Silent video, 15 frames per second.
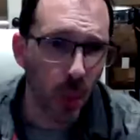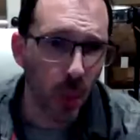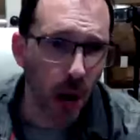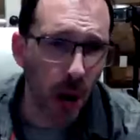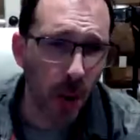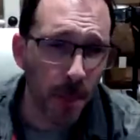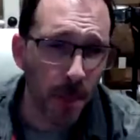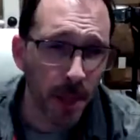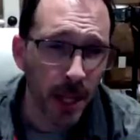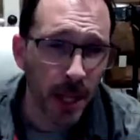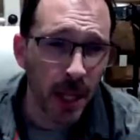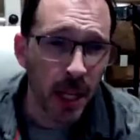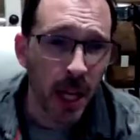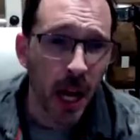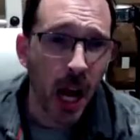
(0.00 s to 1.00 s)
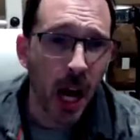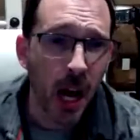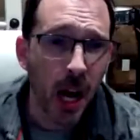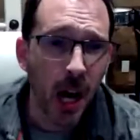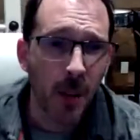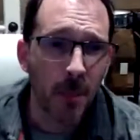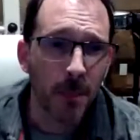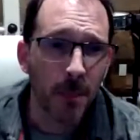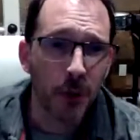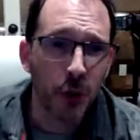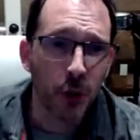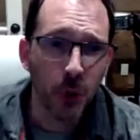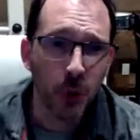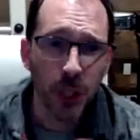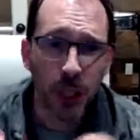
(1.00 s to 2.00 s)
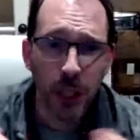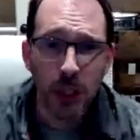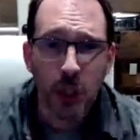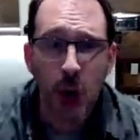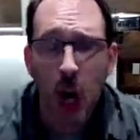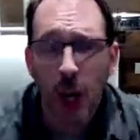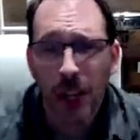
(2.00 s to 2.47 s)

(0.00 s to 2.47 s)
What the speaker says: quite a while. Tuning a